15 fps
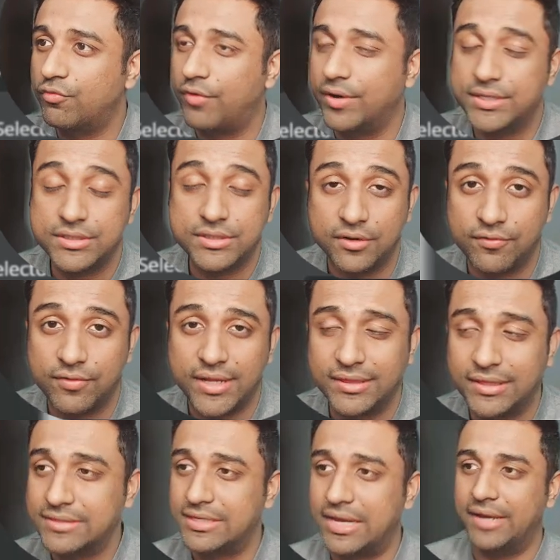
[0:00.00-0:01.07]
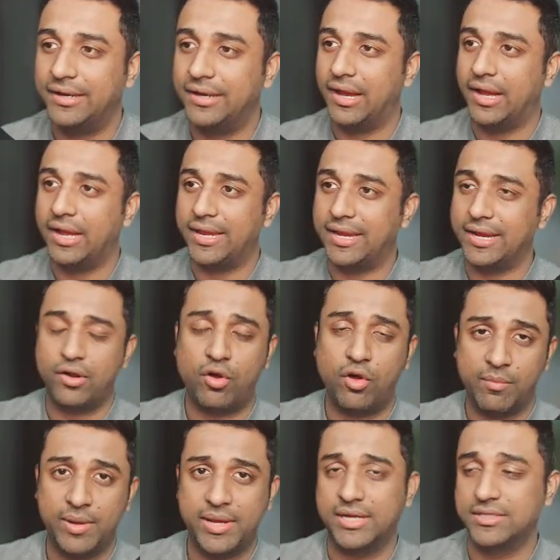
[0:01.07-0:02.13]
to find stuff like this, and I get
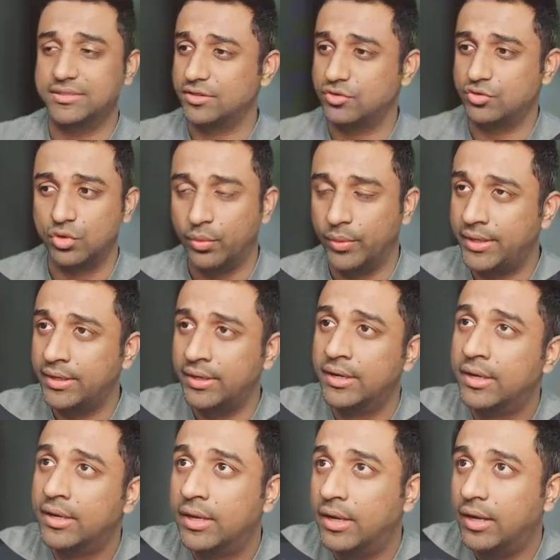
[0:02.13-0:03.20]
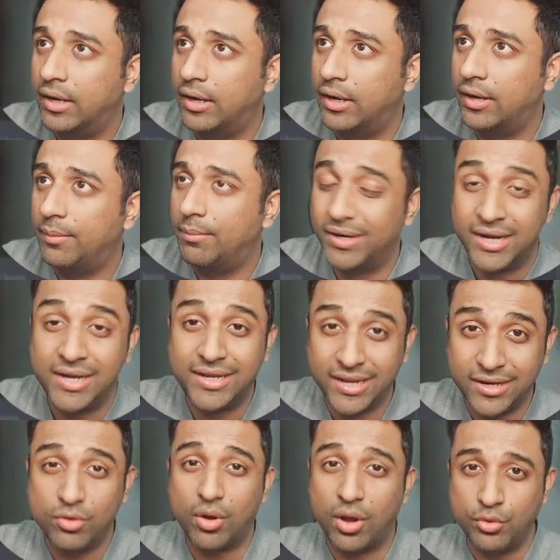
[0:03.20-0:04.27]
all my answers through it. But I'll
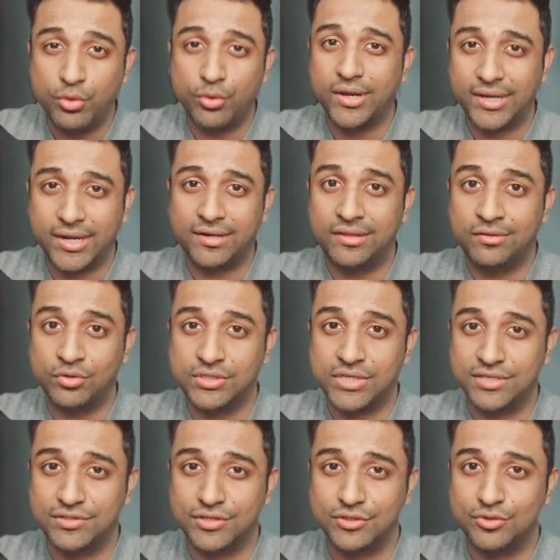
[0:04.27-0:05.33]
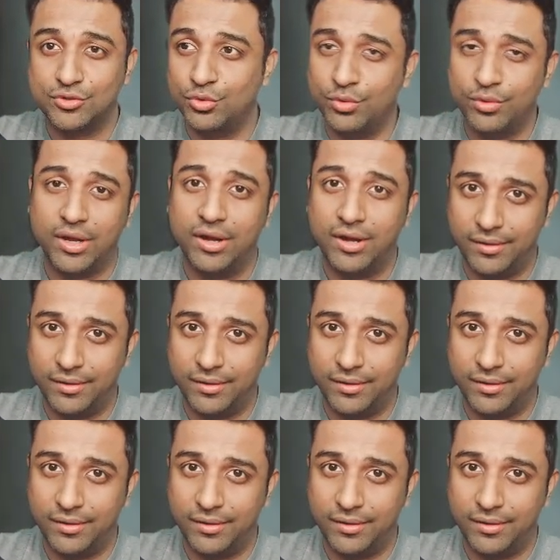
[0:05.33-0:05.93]
tell you how you can get those answers to